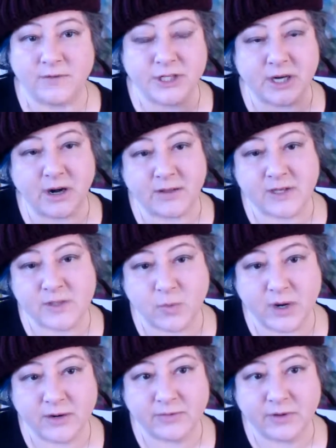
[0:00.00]
of sharing this
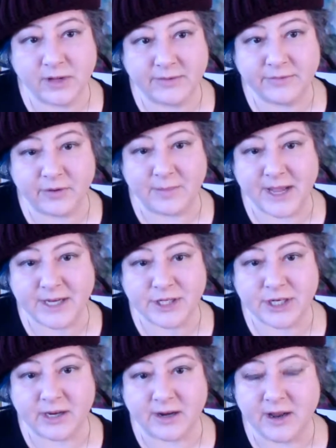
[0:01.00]
wonderful
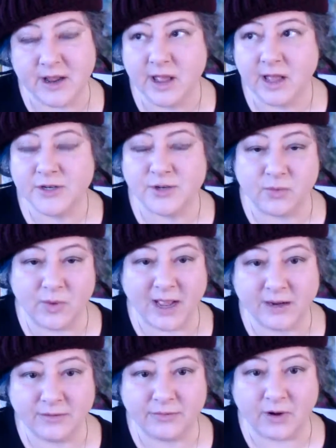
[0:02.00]
information
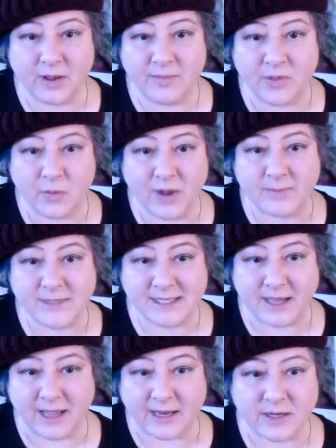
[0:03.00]
direct from the
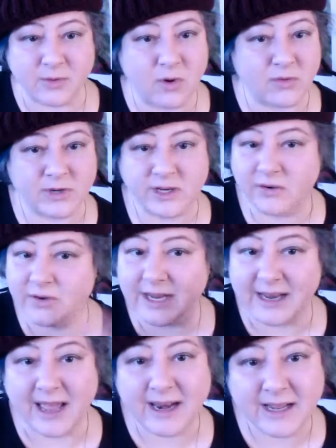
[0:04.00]
website. You don't
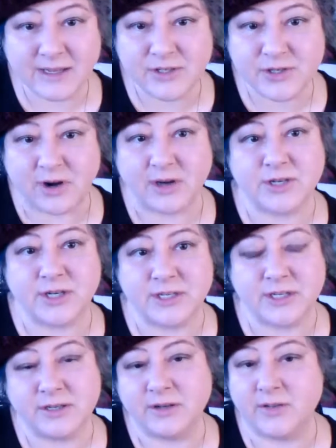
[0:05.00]
need any
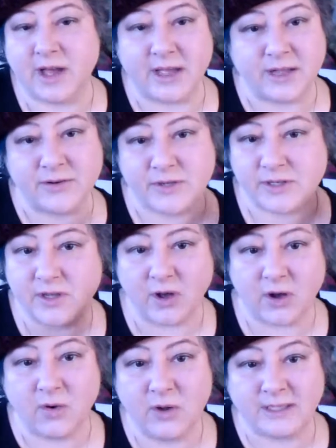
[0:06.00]
instruction to do that. You just
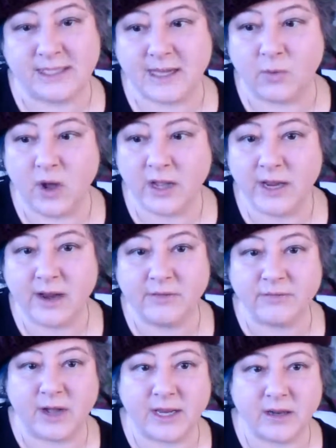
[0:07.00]
go and say, what can
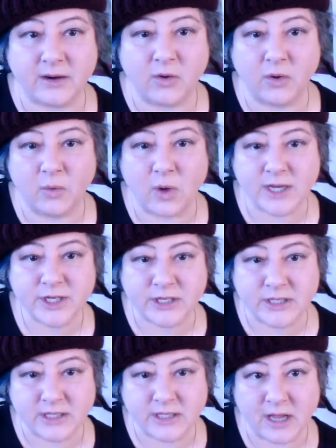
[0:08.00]
I find on
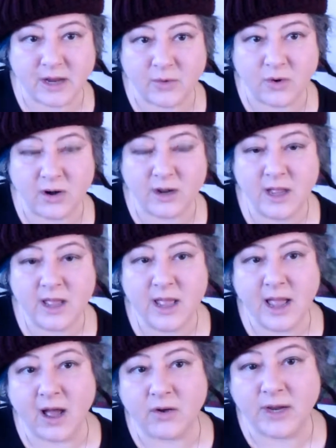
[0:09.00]
wholewashington.org?
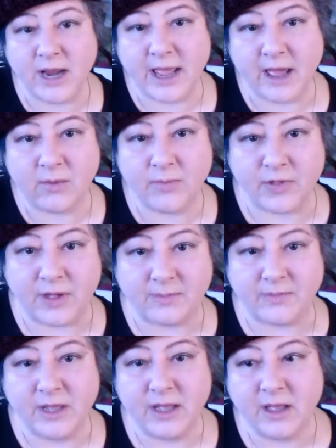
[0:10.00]
How can I help
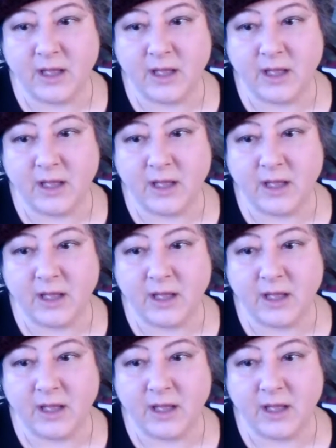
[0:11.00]
them